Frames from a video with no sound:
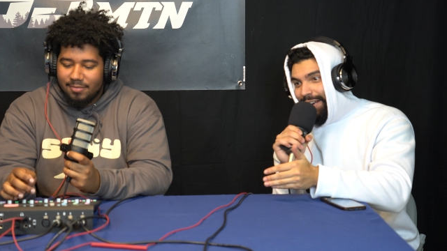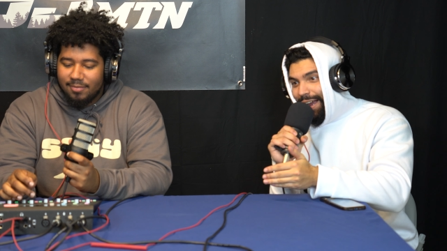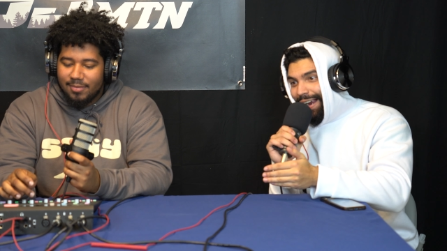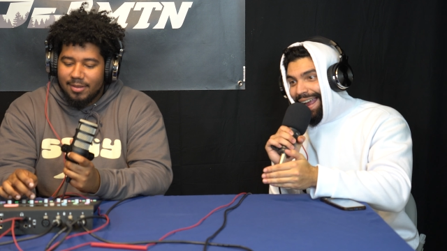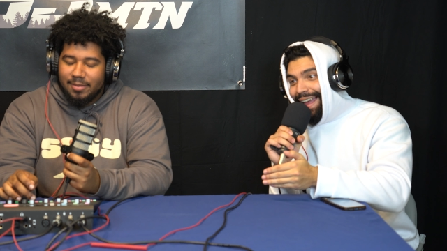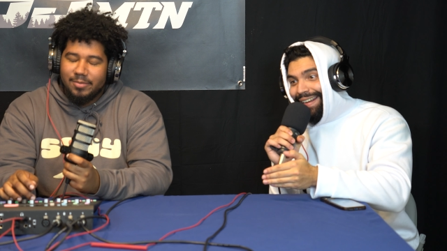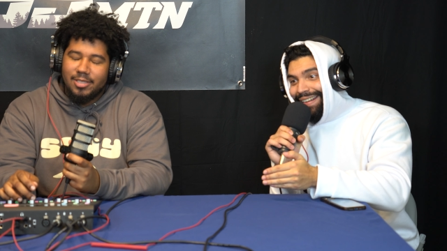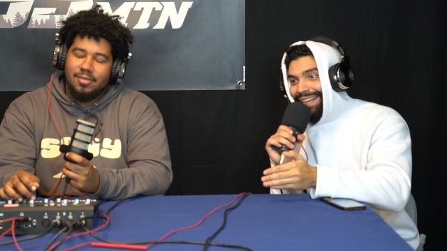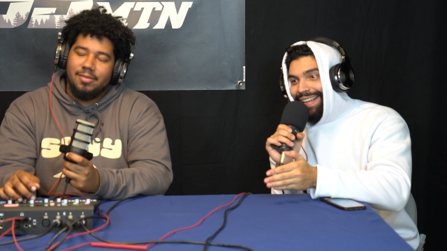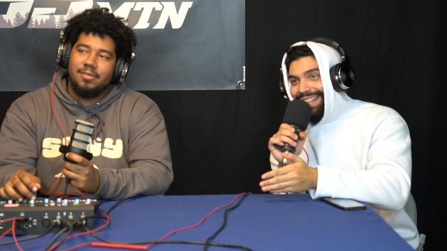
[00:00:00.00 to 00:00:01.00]
Speaker 1: Oh, again.
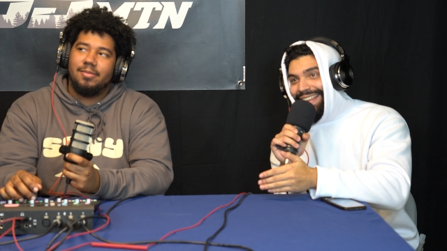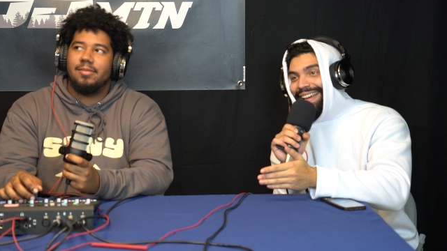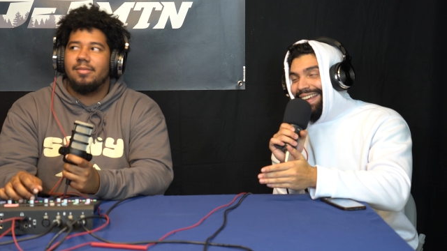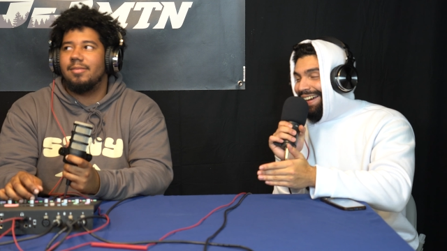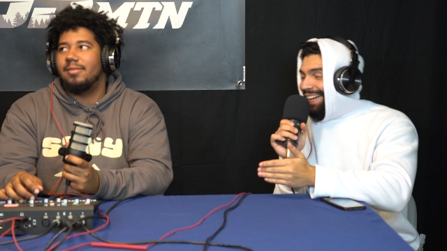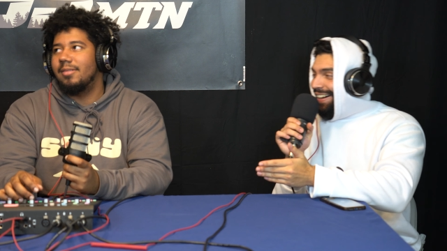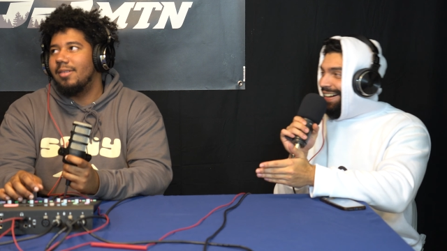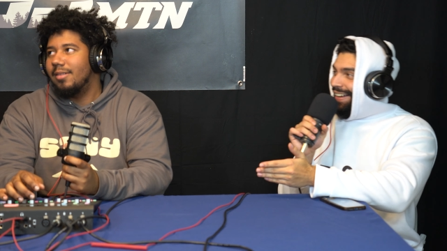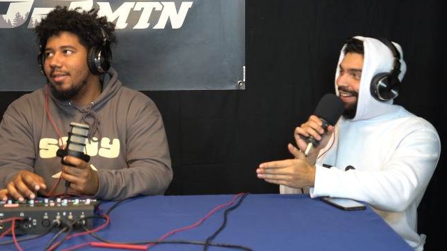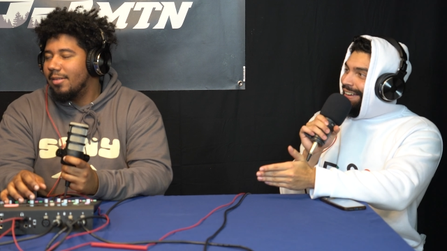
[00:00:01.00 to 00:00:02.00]
The
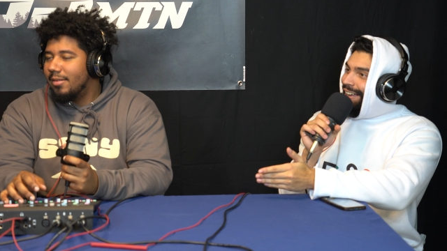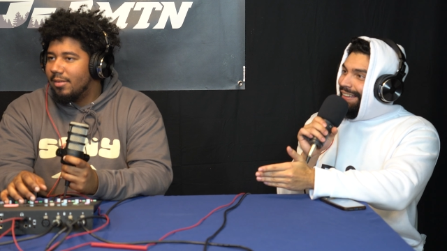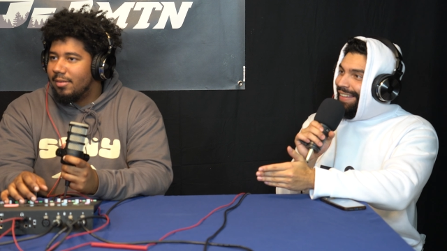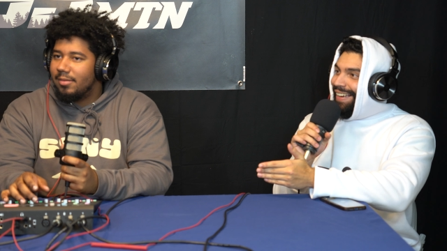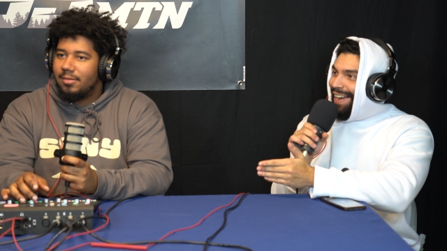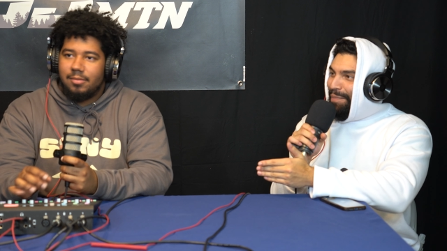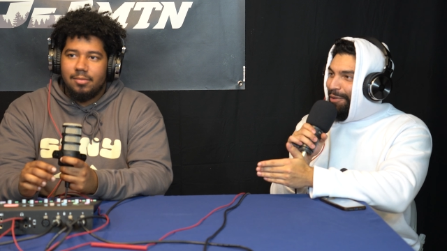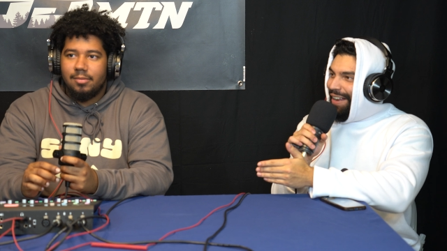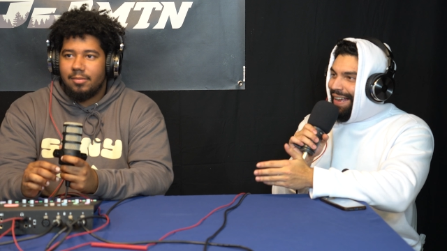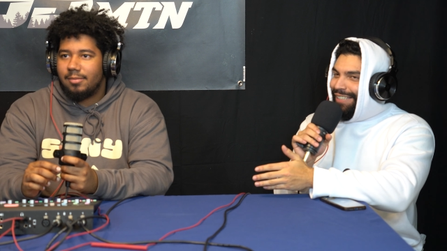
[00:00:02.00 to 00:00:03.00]
uh, the
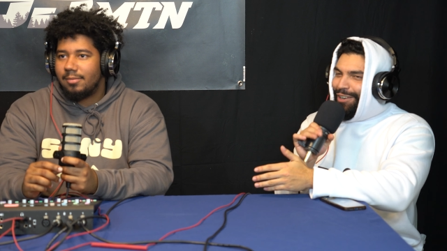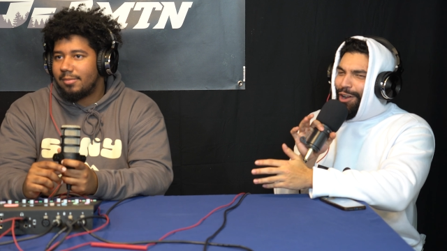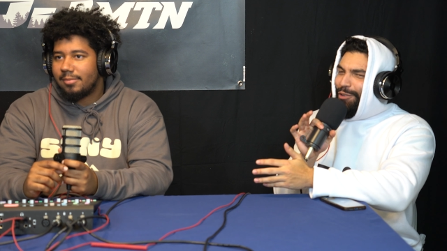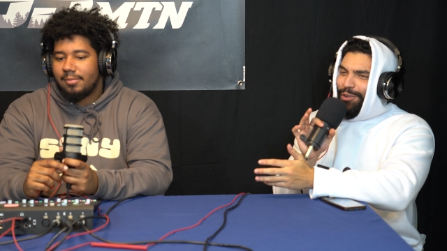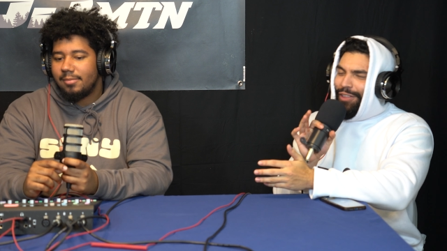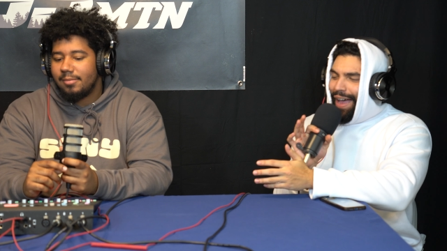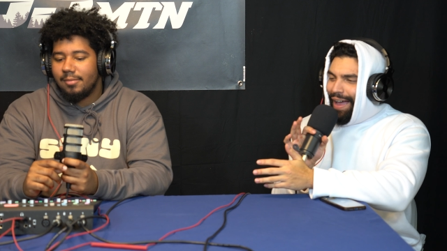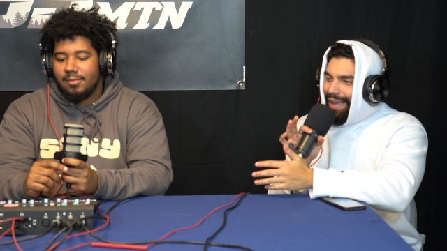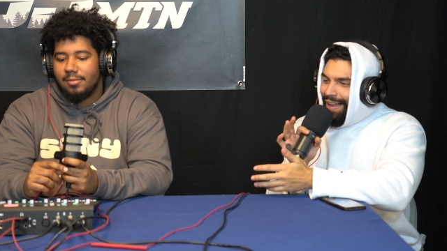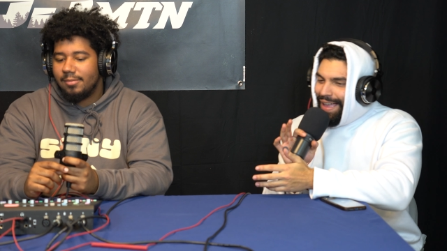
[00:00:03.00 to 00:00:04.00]
couple nights ago. Don't do
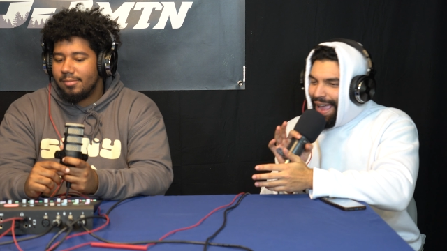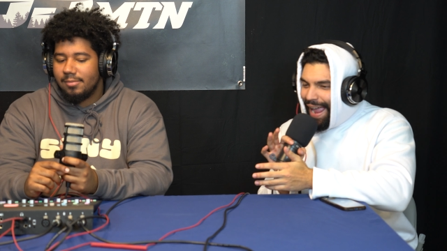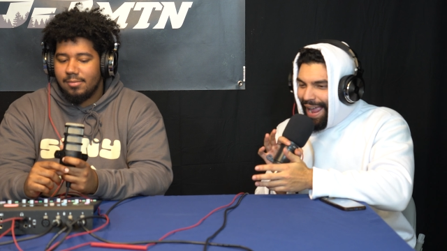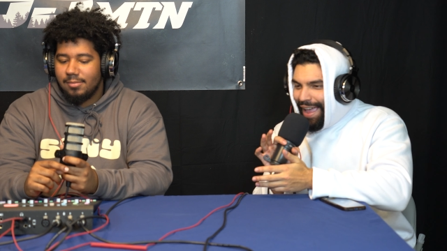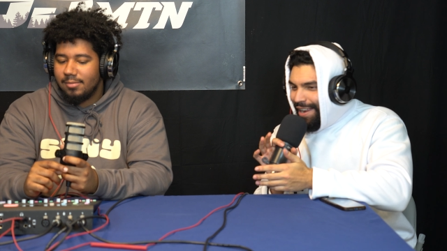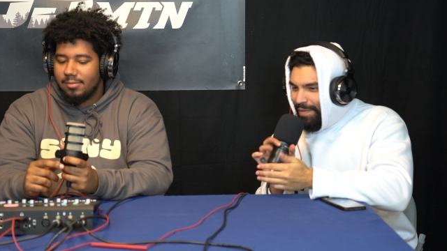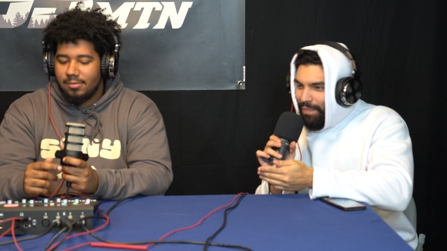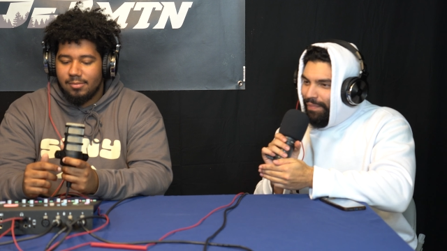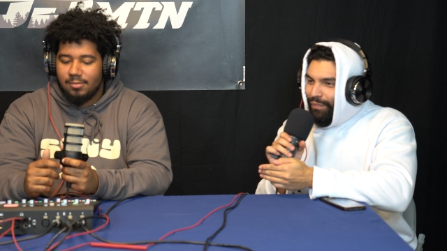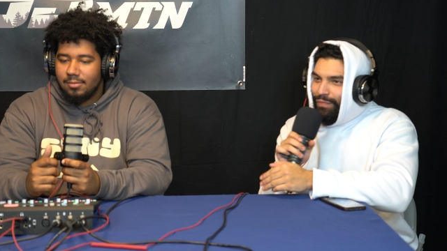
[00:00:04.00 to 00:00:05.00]
that. And
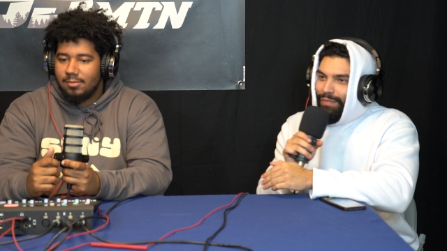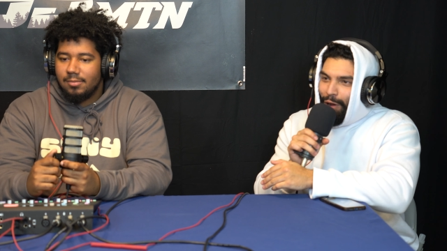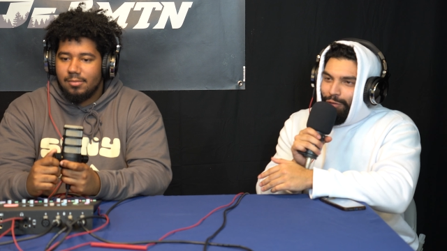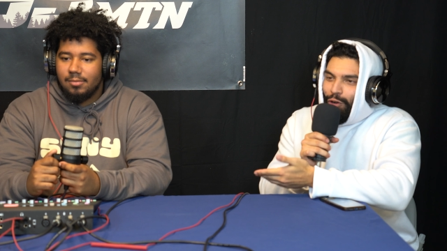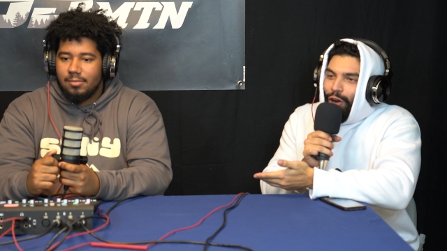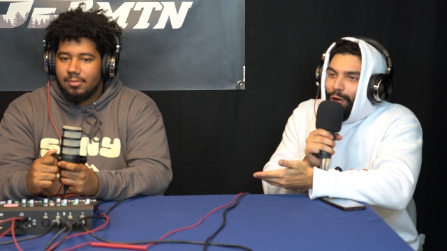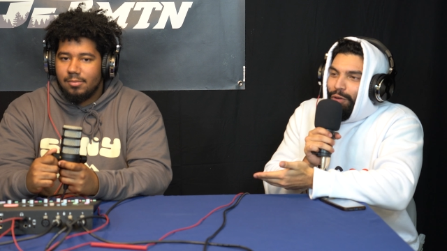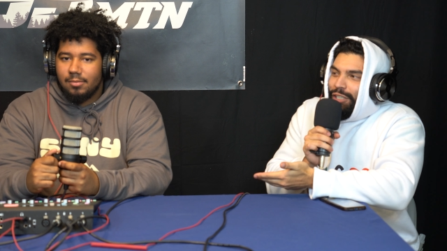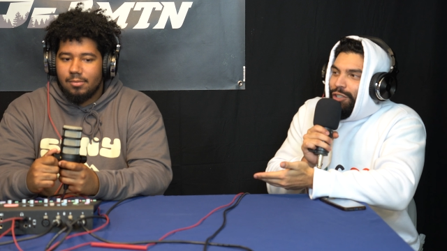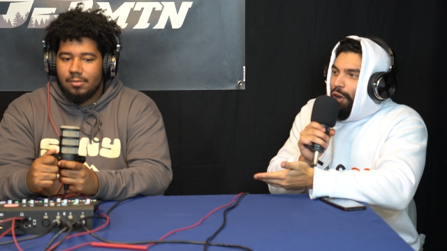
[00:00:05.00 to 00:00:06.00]
bro, Jordan
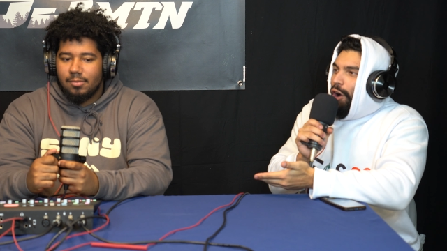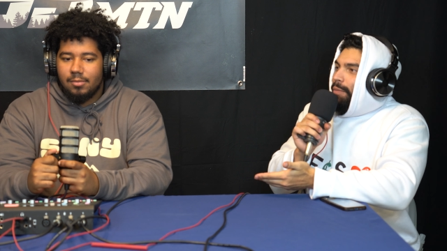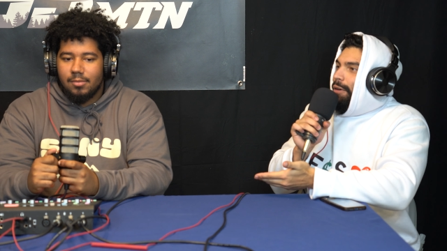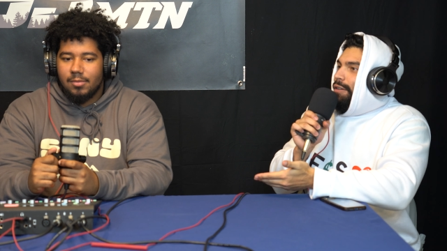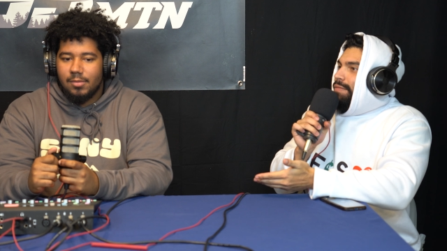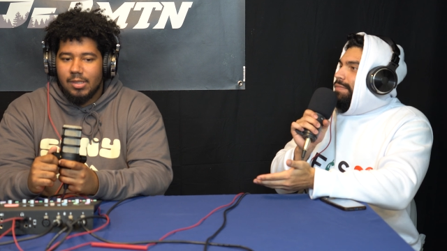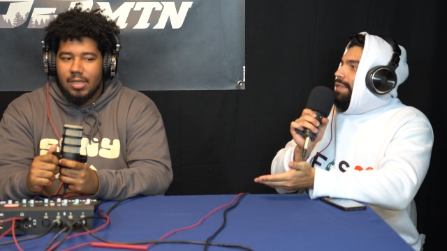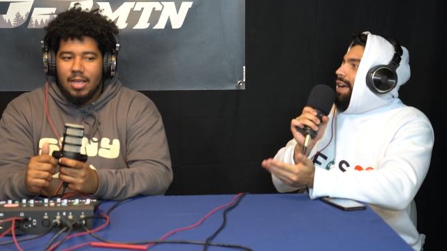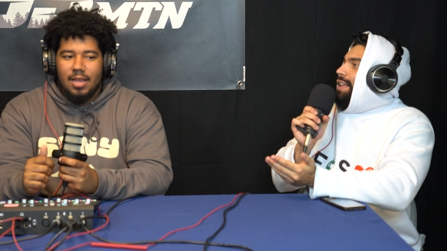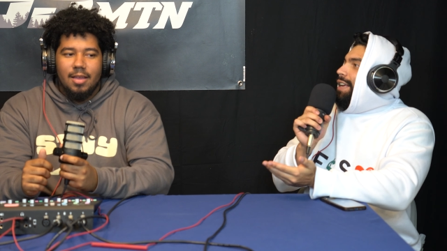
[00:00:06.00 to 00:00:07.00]
was a dog, bro.
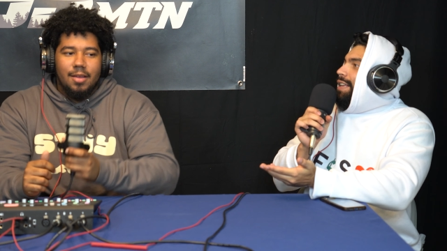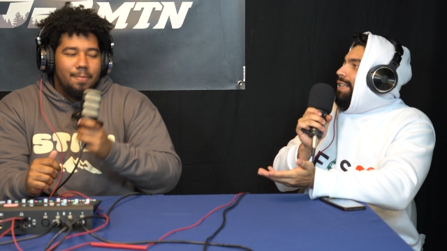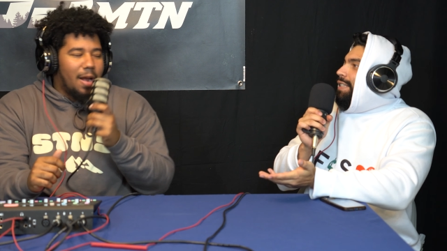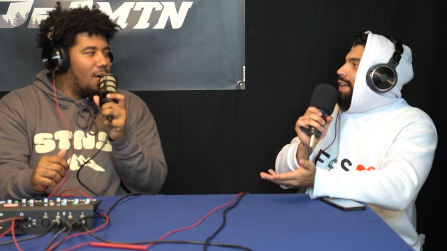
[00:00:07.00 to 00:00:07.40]
Like let's,